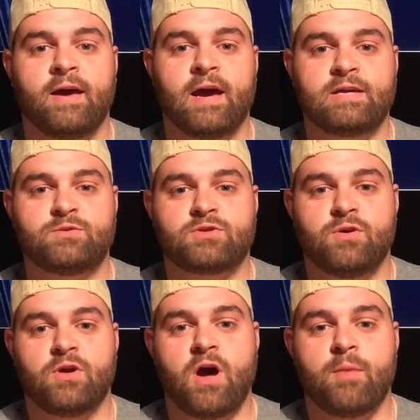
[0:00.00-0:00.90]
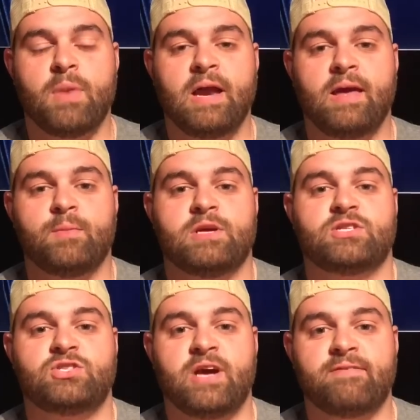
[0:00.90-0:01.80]
Hey guys, what's going on? My name
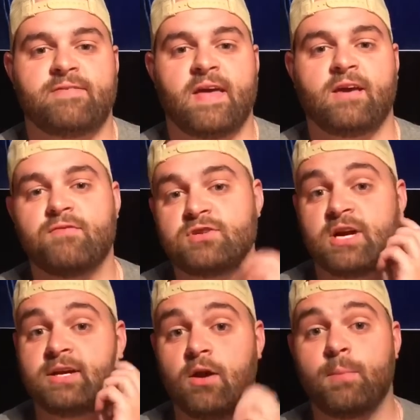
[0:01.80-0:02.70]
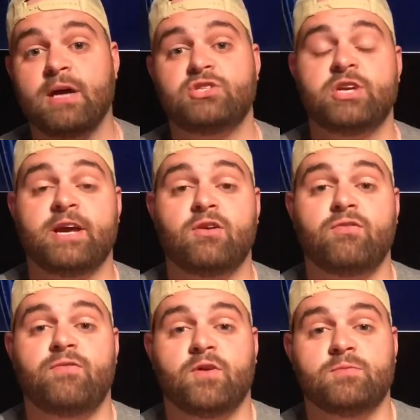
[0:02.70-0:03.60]
is Jeff. Thank you for checking out my channel,
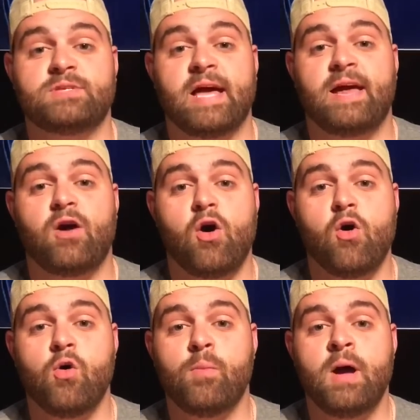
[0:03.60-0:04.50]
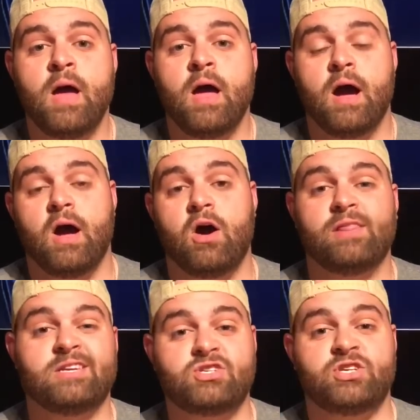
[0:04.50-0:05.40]
Films at Home.
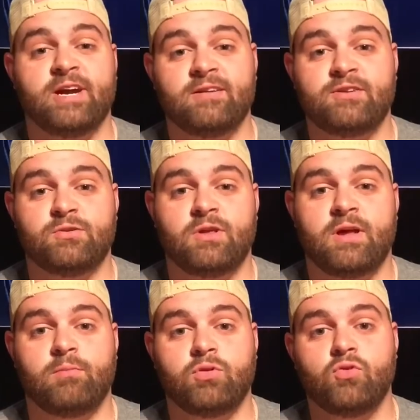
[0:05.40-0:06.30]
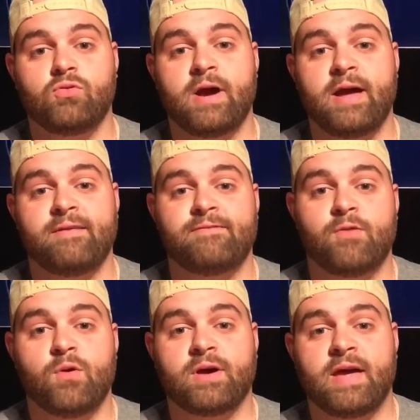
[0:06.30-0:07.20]
On this channel, I do a lot of Blu-ray and
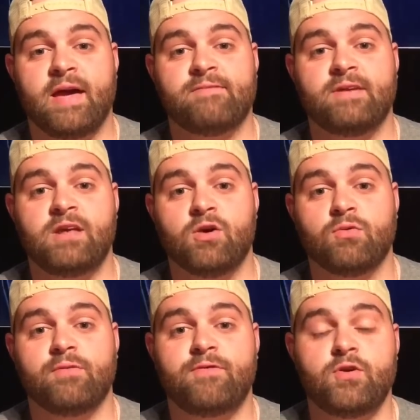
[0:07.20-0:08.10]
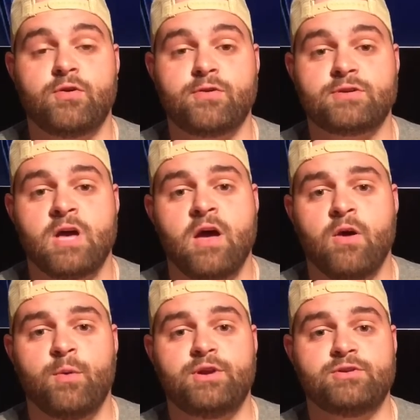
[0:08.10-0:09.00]
4K video reviews.
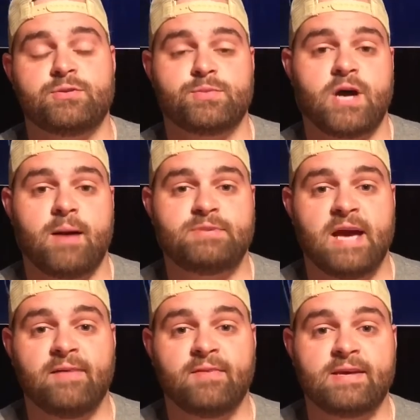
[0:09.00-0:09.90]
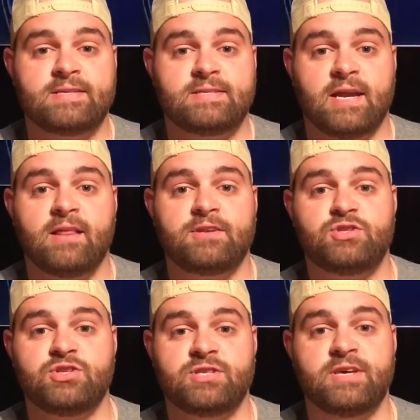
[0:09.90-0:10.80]
We do some top 10 lists, and I like
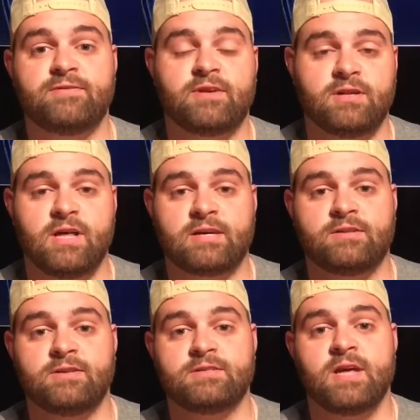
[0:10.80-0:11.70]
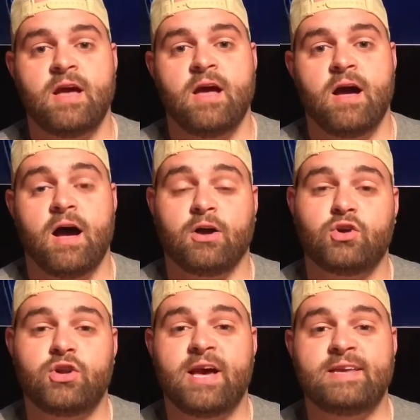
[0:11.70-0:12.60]
to just give collectors a
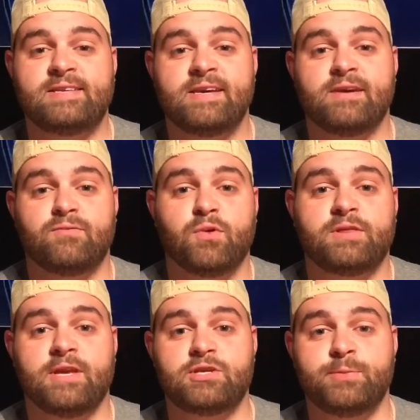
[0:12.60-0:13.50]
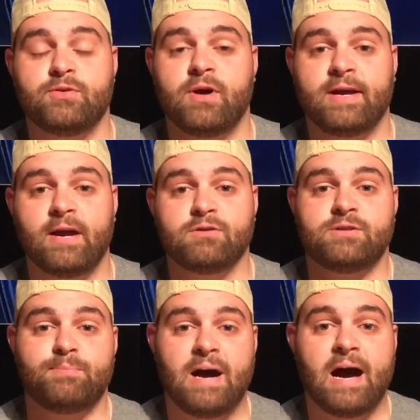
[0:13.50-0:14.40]
good idea of what they should be running out
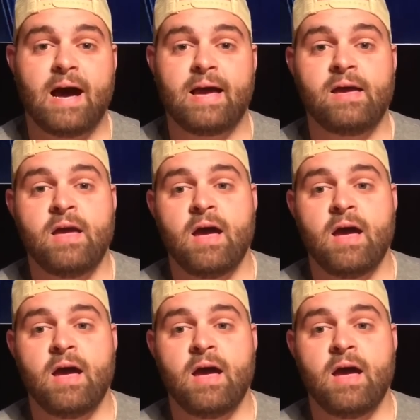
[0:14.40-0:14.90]
to buy,